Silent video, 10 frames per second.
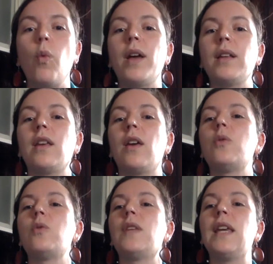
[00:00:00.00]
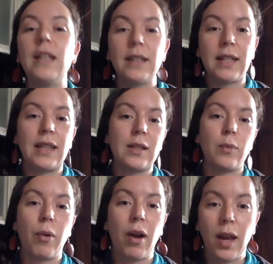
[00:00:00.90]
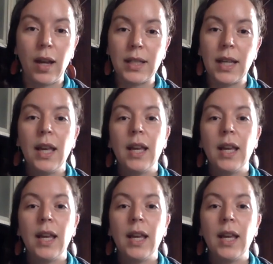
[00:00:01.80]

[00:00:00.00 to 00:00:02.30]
goes into this product,